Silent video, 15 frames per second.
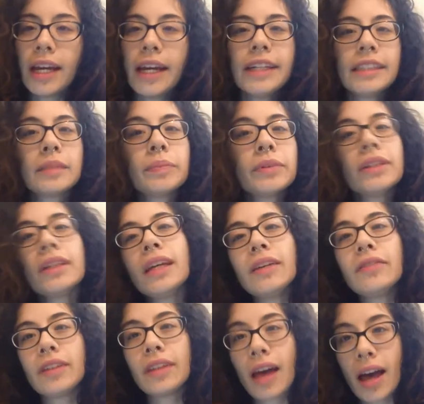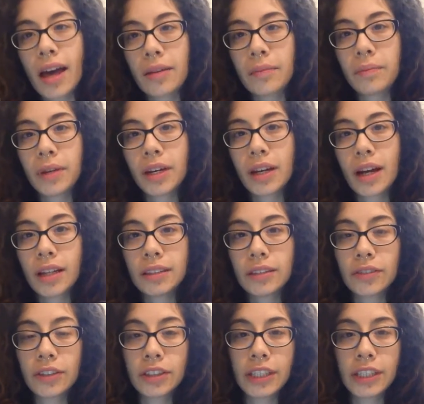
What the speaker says: It's believed that because of her